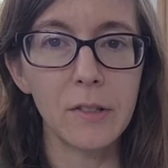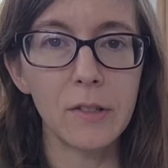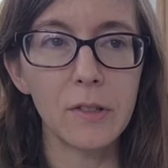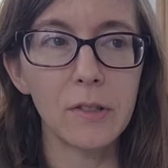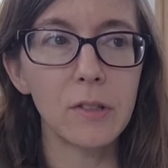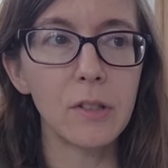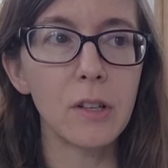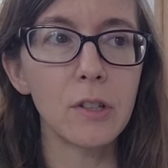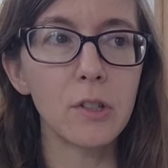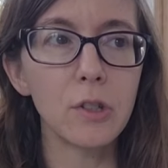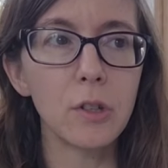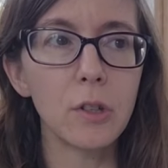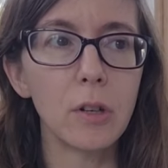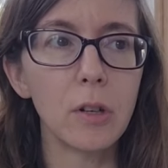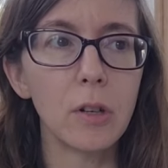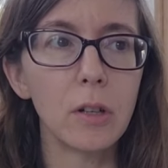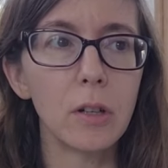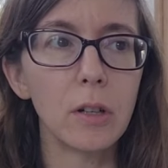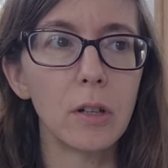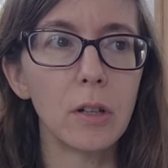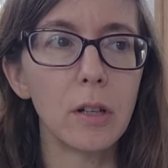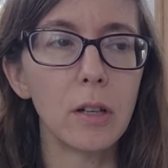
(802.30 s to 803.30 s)
such
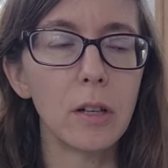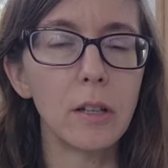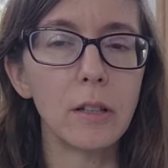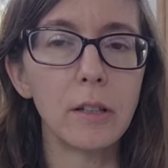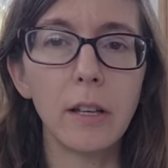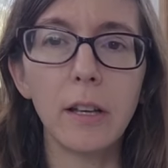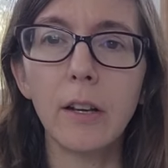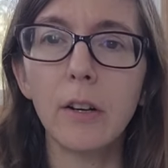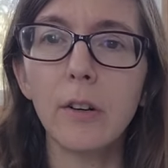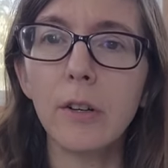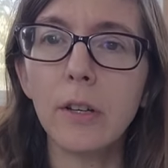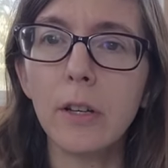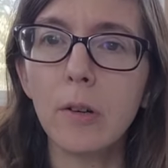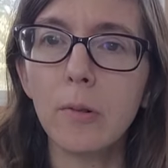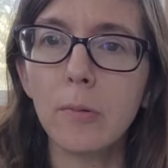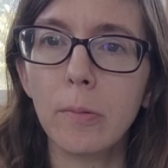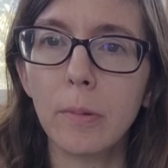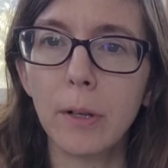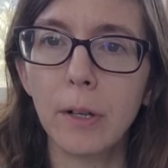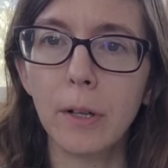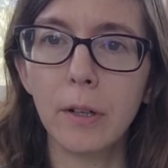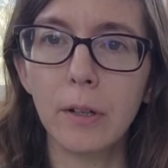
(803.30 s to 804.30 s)
an area
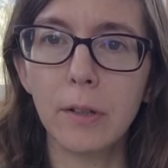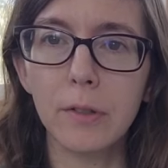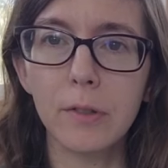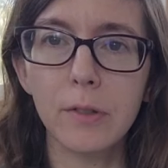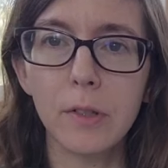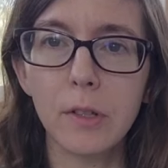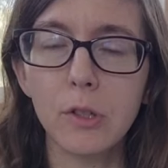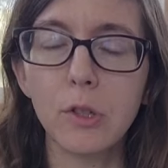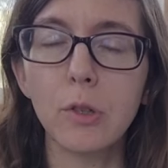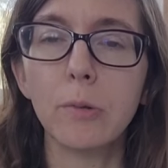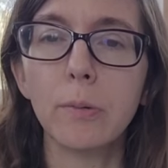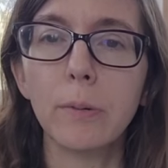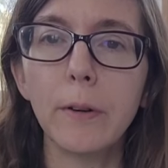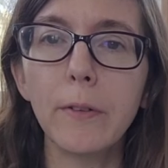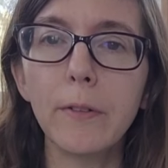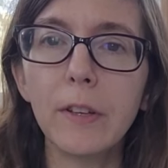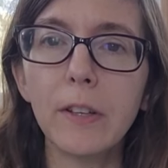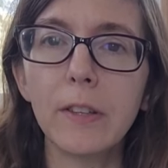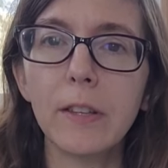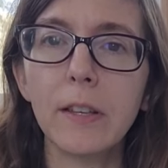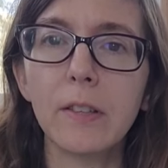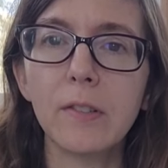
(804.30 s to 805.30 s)
where such
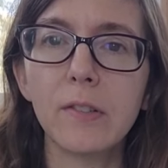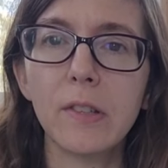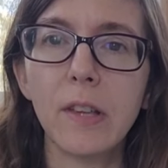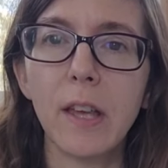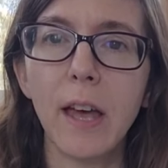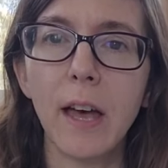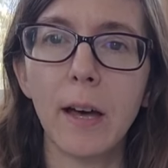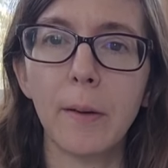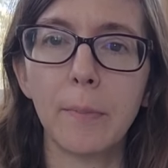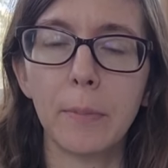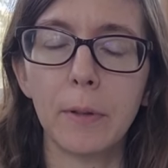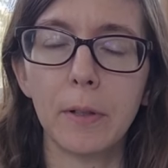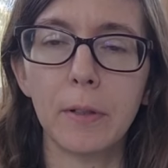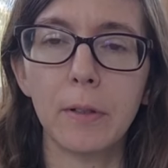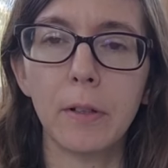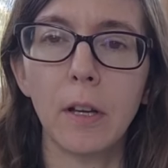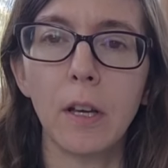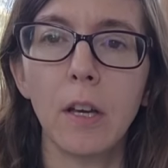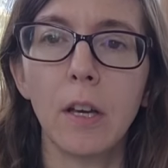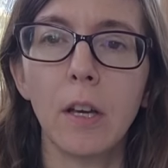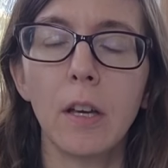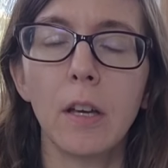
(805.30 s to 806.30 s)
horrific things happen
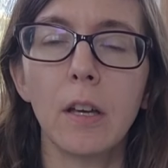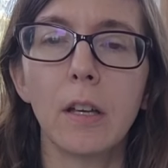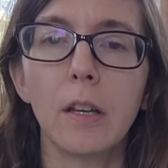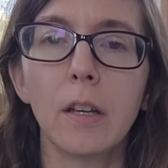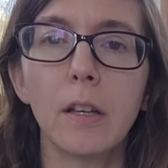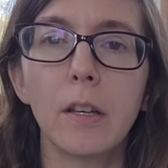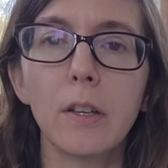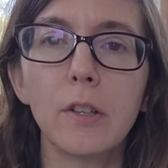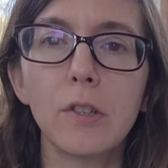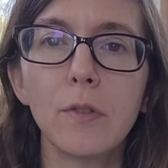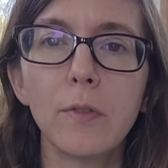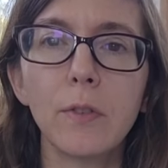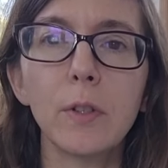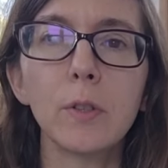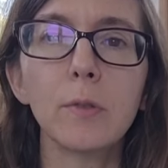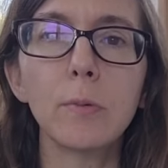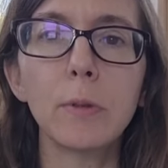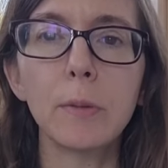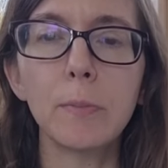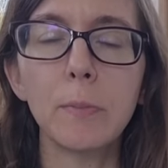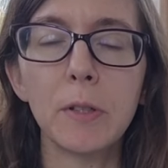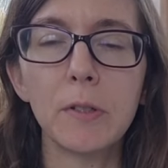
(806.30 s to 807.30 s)
is
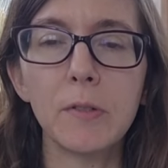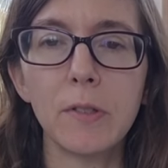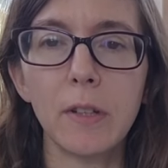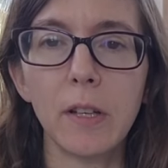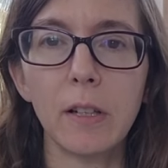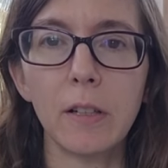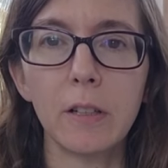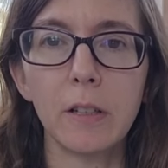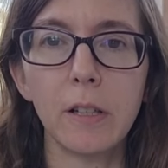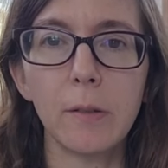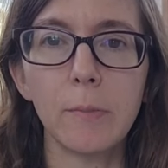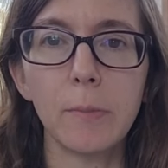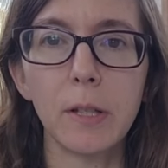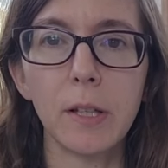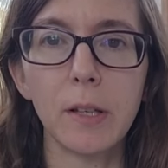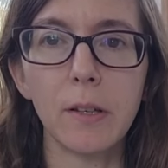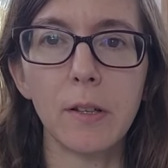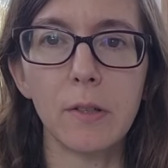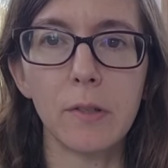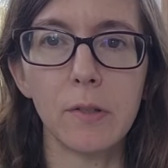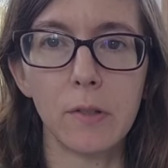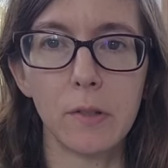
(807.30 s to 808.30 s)
filled with mundanity
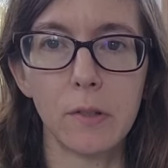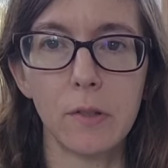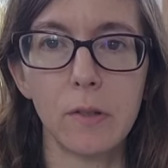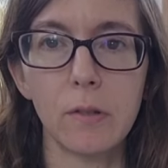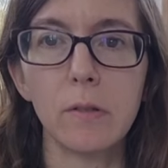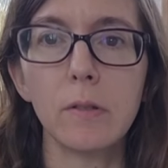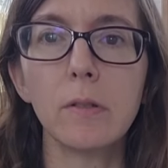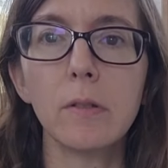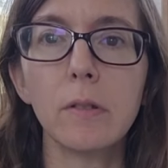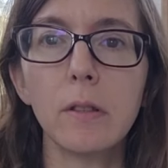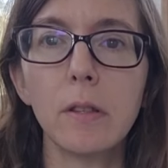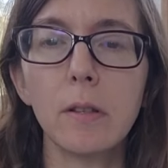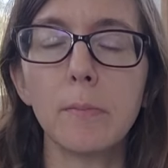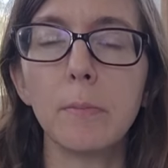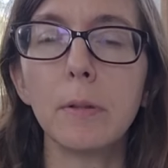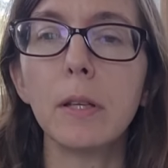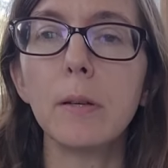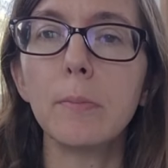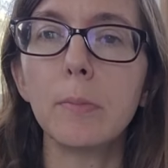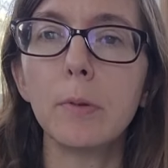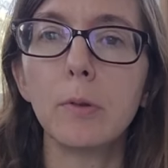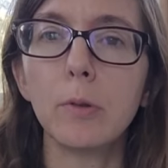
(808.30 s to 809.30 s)
because the
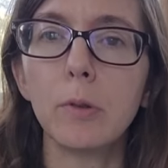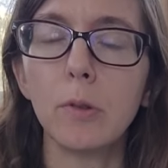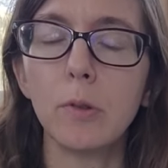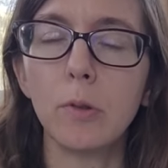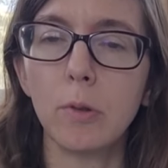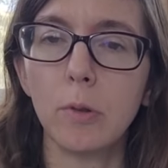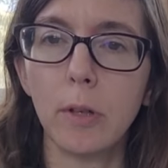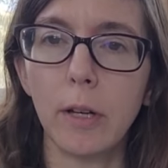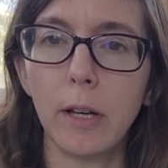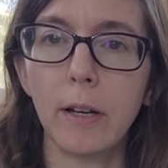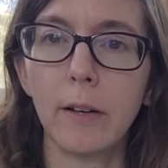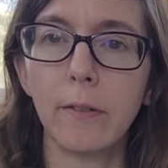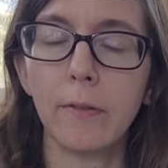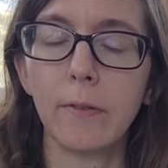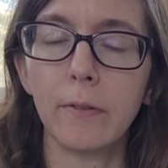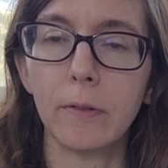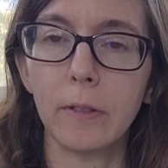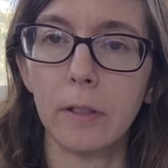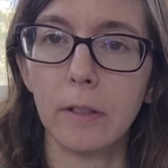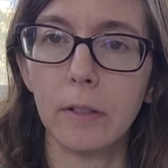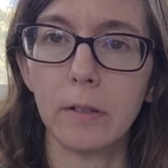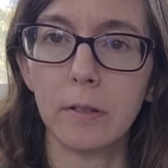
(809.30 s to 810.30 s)
people who have
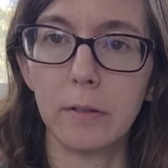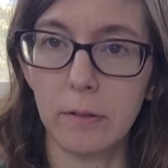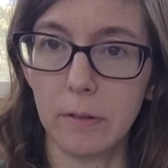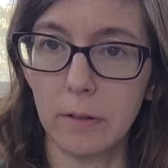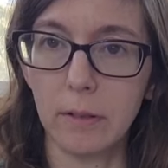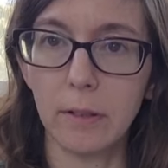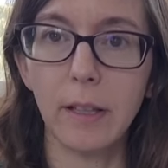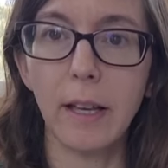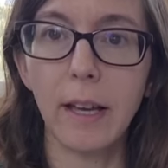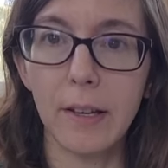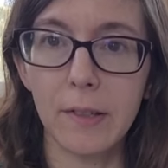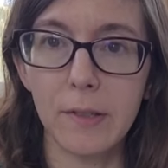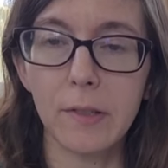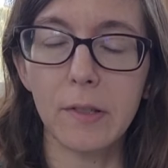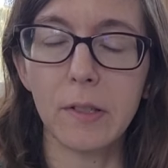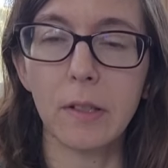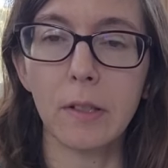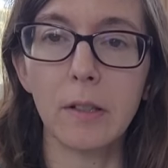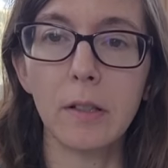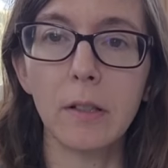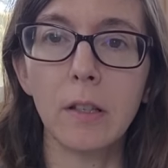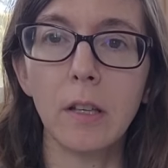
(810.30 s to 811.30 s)

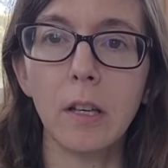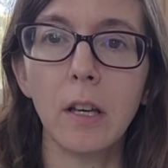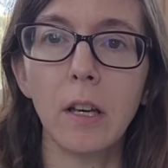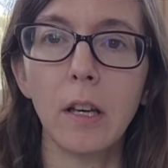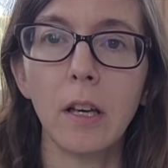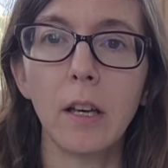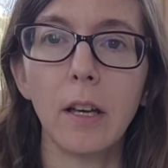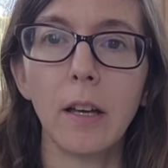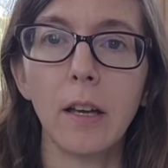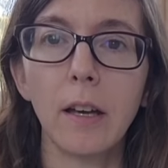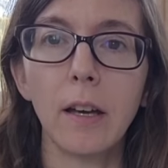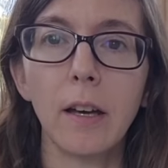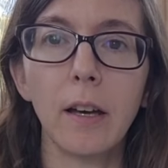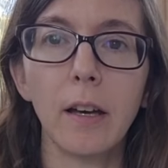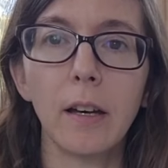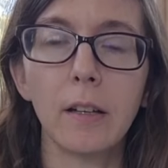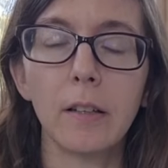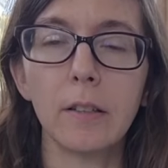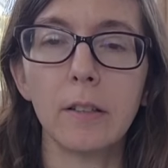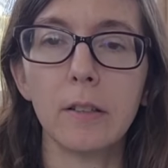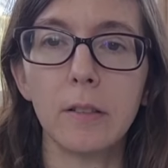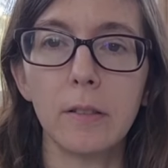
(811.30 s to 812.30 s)
lasted
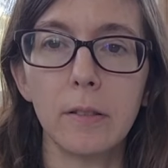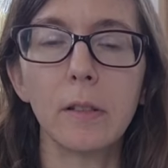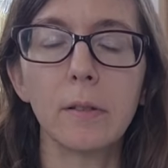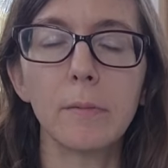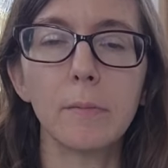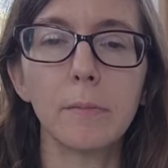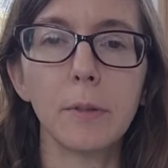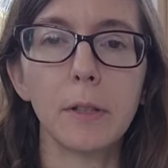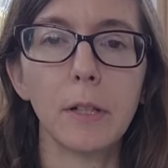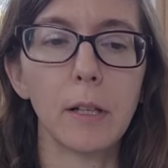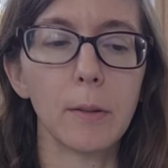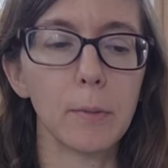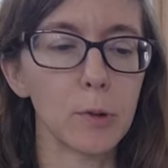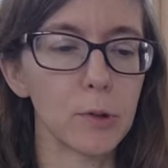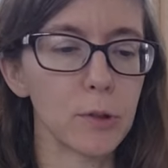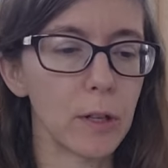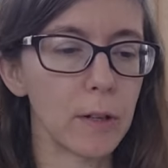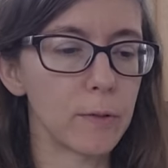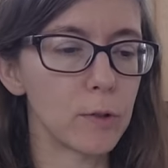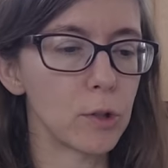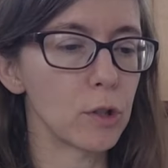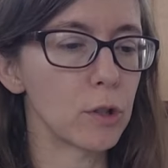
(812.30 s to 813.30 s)
and been able
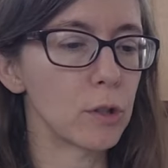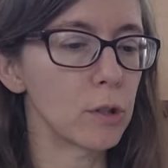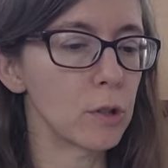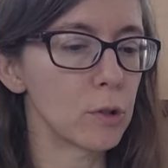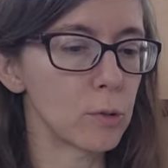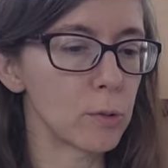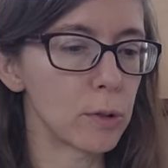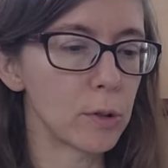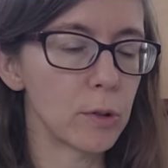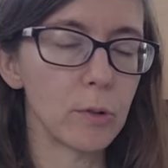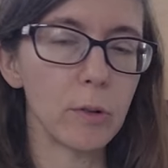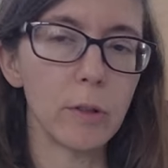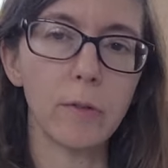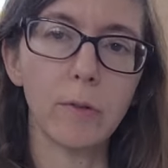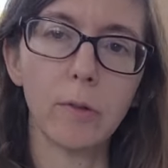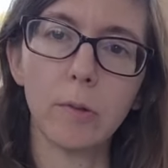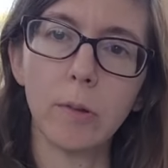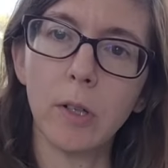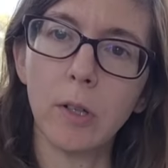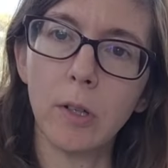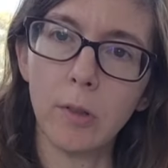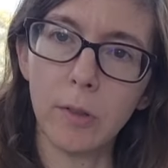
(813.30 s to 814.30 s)
to have children who have
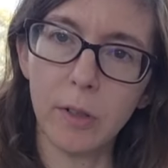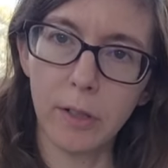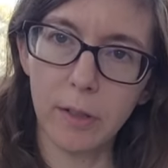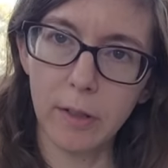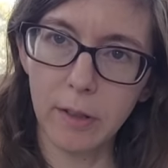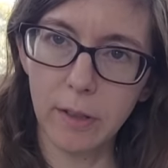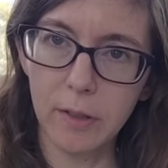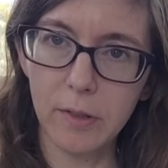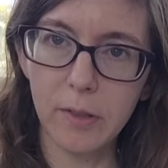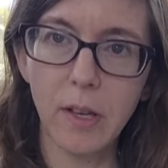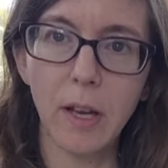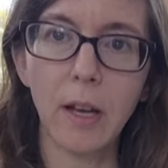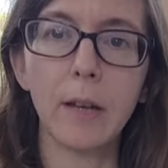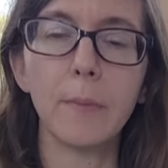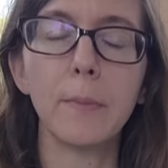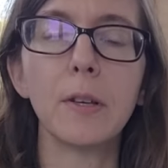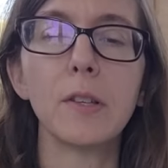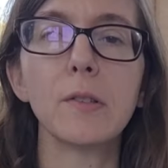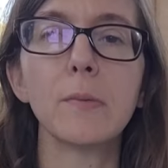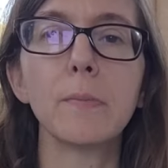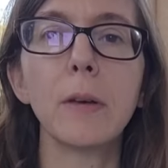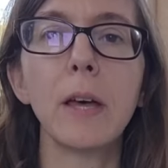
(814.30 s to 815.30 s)
grown, at the time
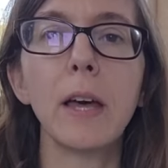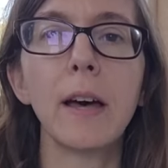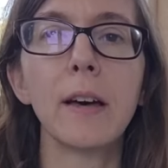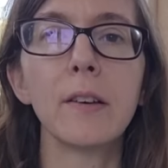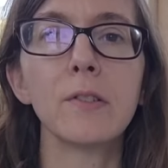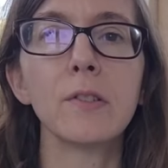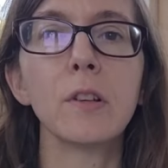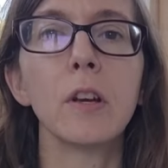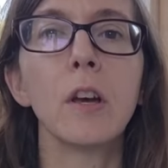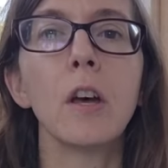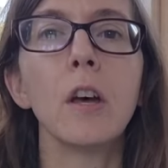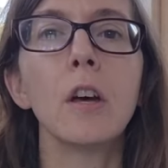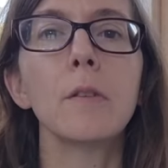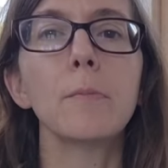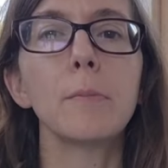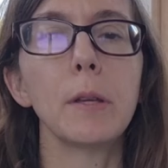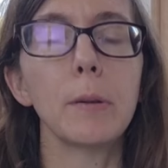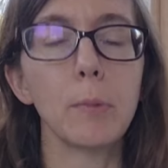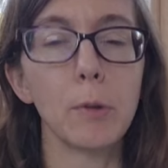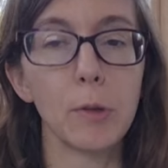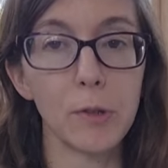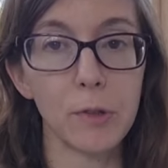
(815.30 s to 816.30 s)
has passed,
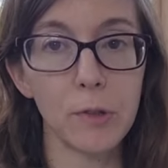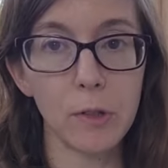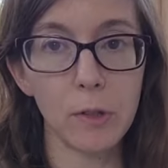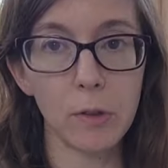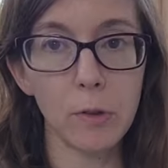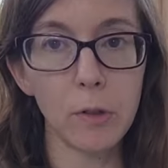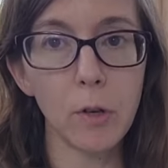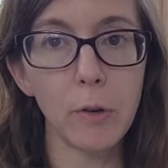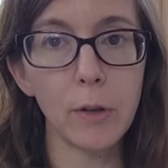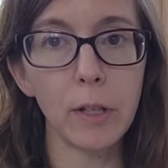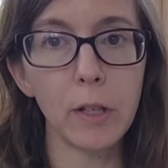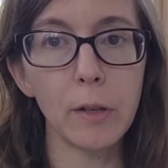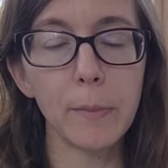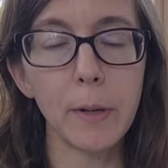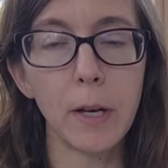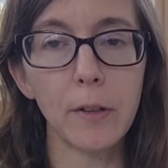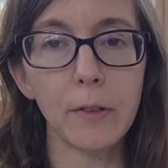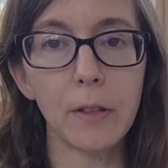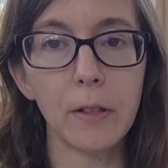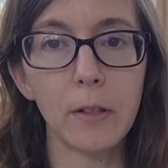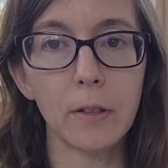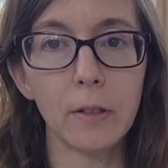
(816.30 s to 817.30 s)
people are still going
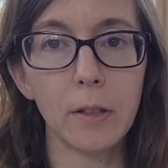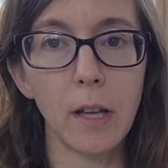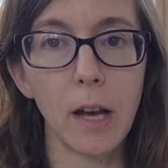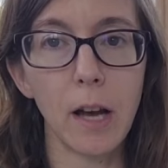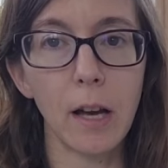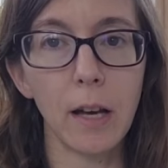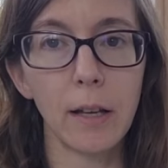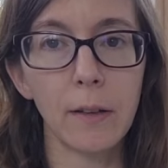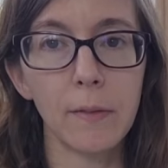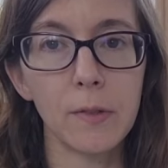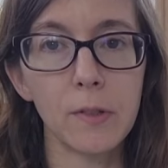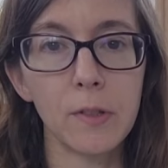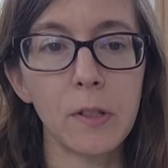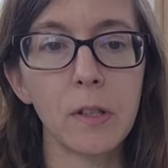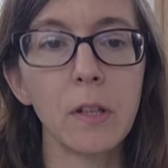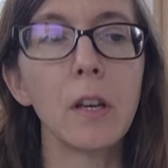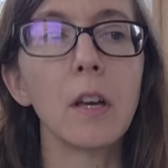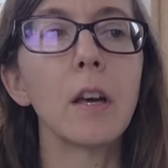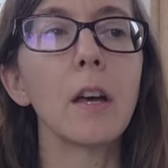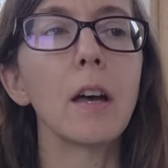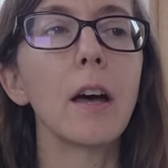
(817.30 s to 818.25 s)
about their lives.